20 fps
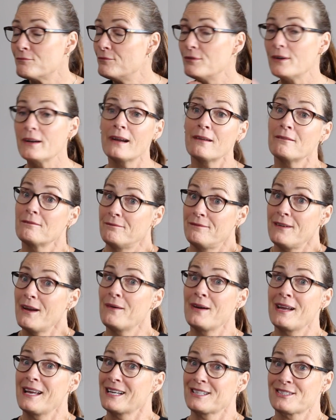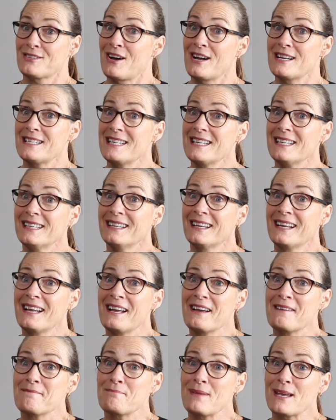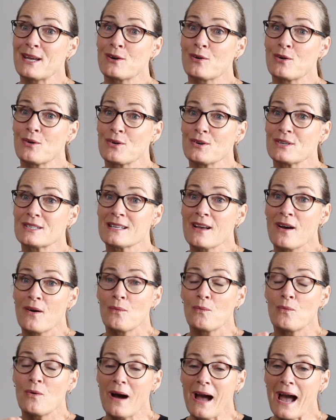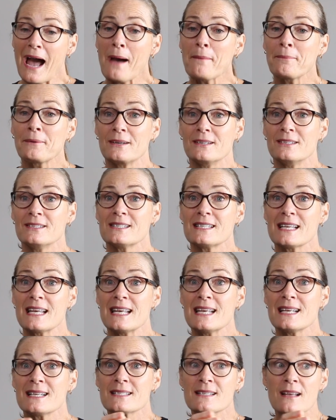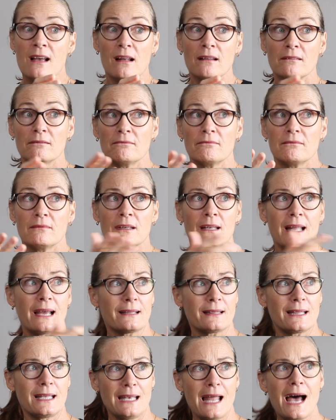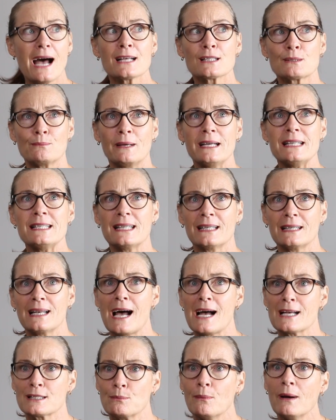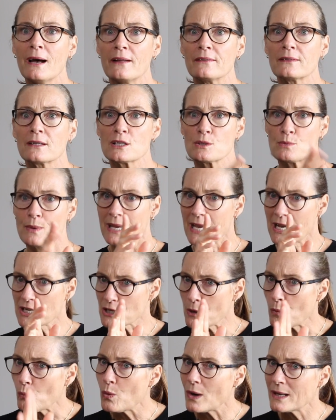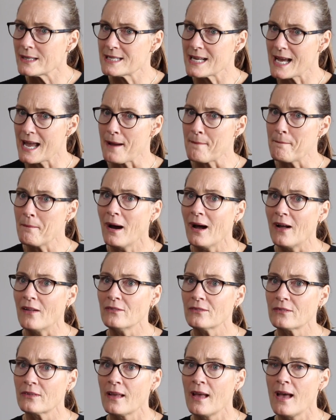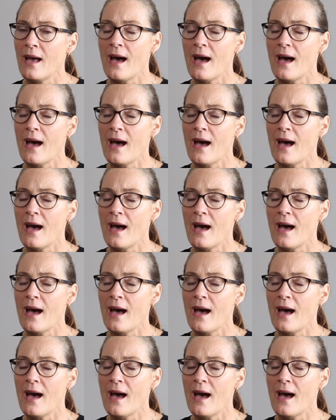very exciting, because what happens is, like the last meeting last month, because we catch up one day a month,